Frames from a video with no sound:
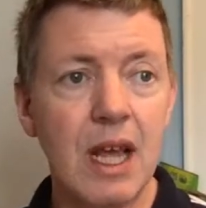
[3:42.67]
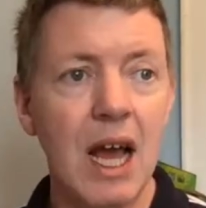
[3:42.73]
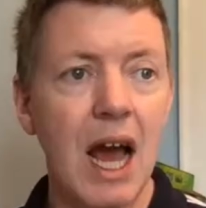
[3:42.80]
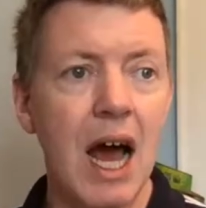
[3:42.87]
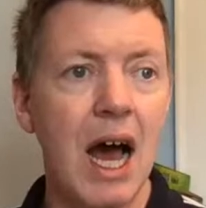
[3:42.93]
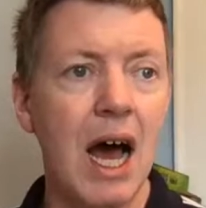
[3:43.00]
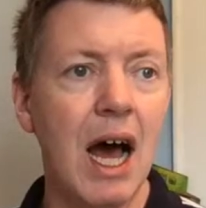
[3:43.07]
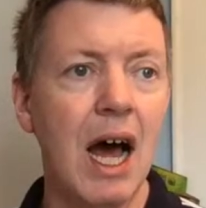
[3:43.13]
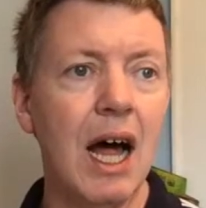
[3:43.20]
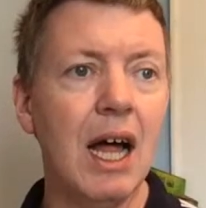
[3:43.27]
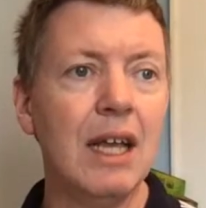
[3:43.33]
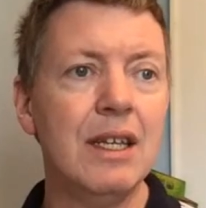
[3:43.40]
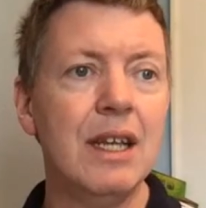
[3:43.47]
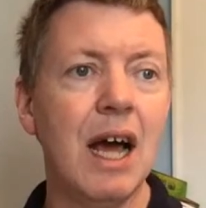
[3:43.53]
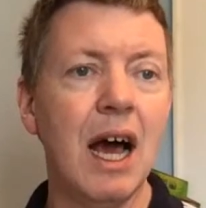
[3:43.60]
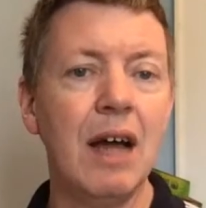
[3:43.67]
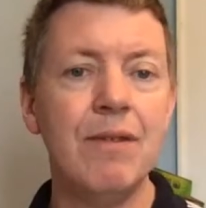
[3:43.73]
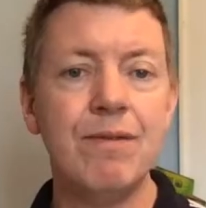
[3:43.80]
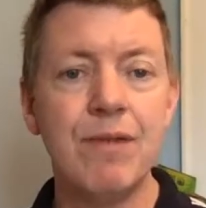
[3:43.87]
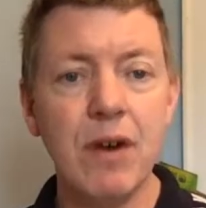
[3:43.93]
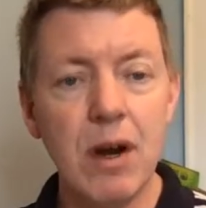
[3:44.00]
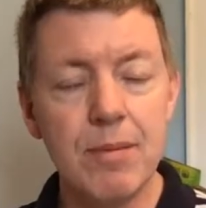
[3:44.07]
An
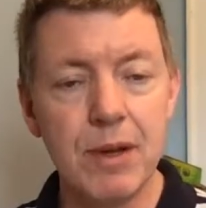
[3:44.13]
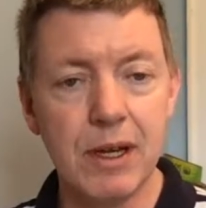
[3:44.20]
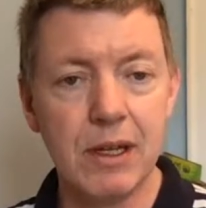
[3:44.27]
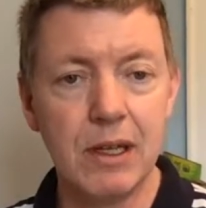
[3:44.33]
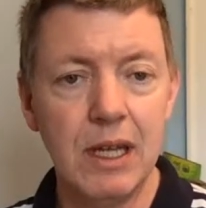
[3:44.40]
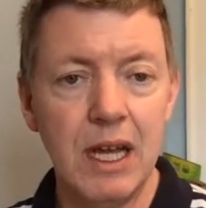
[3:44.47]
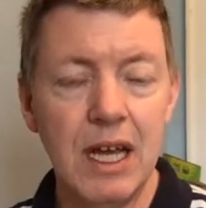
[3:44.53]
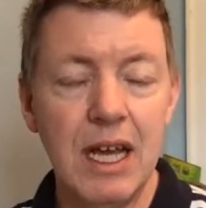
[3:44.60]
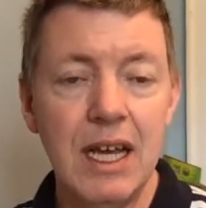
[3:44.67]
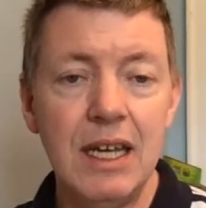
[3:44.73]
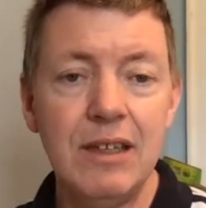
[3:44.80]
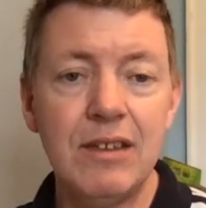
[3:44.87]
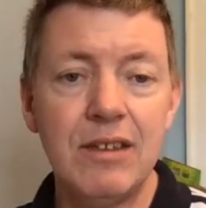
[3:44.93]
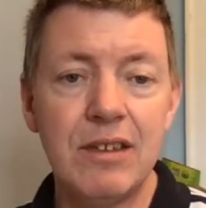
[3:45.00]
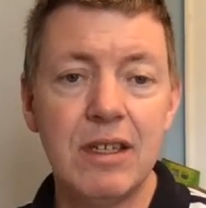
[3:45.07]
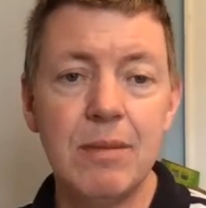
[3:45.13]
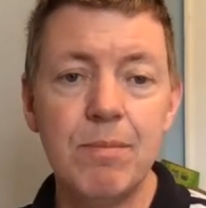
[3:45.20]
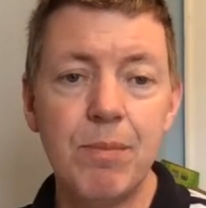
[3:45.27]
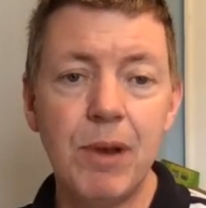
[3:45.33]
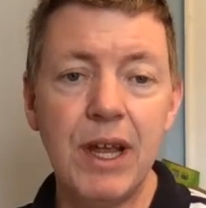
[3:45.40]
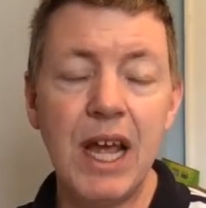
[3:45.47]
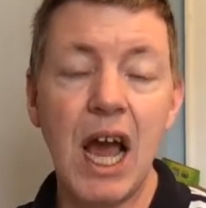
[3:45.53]
adverbial is
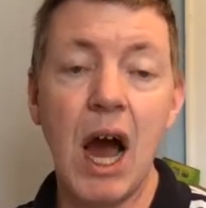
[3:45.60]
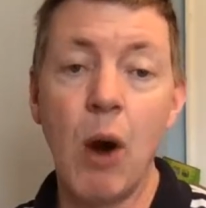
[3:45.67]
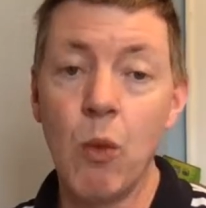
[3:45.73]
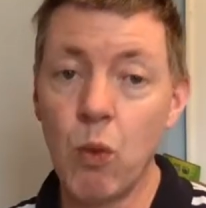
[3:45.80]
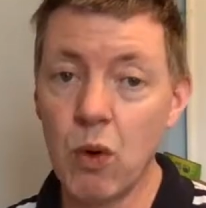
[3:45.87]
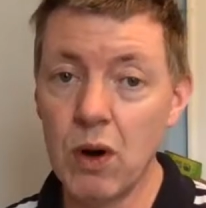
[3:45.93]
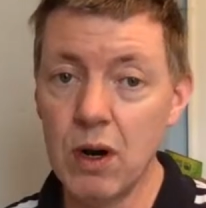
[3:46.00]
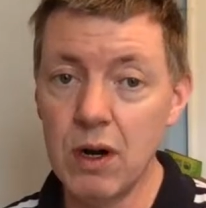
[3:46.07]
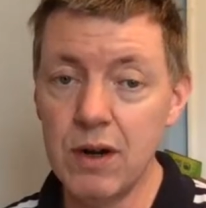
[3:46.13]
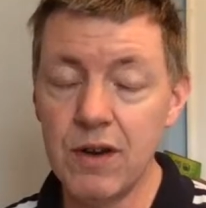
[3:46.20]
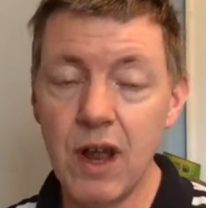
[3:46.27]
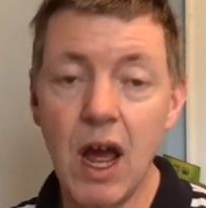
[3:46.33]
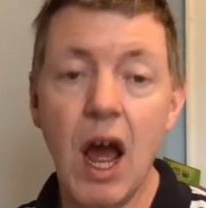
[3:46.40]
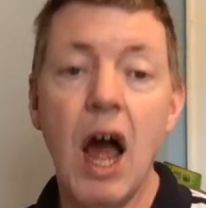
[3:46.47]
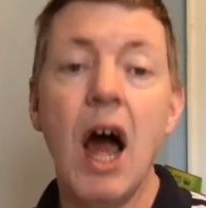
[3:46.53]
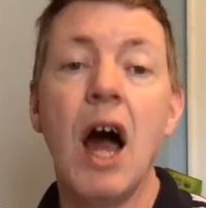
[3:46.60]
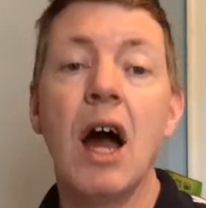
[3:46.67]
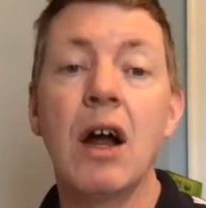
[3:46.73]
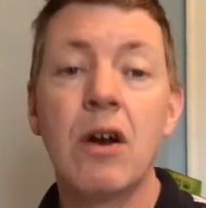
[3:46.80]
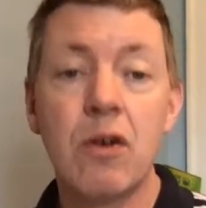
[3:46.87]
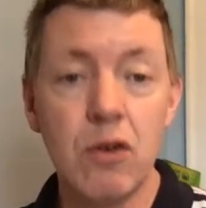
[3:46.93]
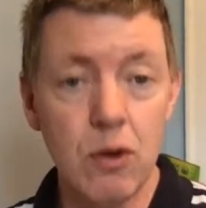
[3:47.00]
simply a word, a
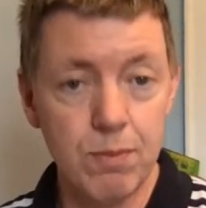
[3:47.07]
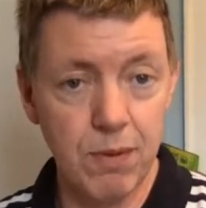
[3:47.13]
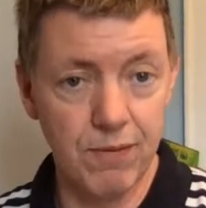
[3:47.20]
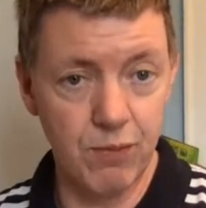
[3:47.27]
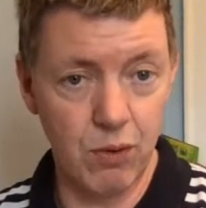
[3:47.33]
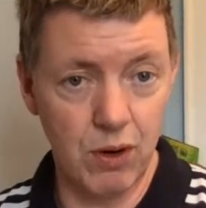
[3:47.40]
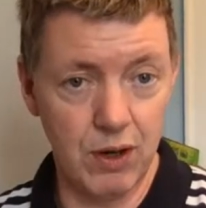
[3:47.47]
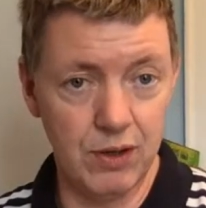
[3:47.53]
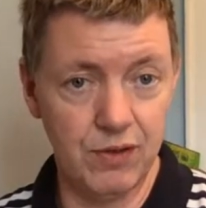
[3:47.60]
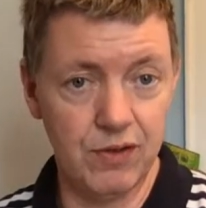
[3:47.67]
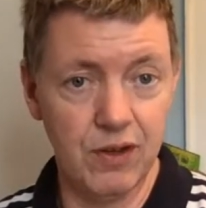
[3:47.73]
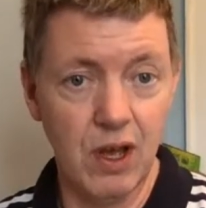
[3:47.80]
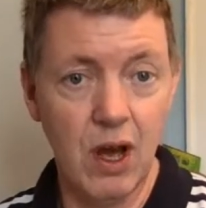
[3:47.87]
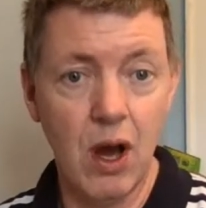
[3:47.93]
group of words,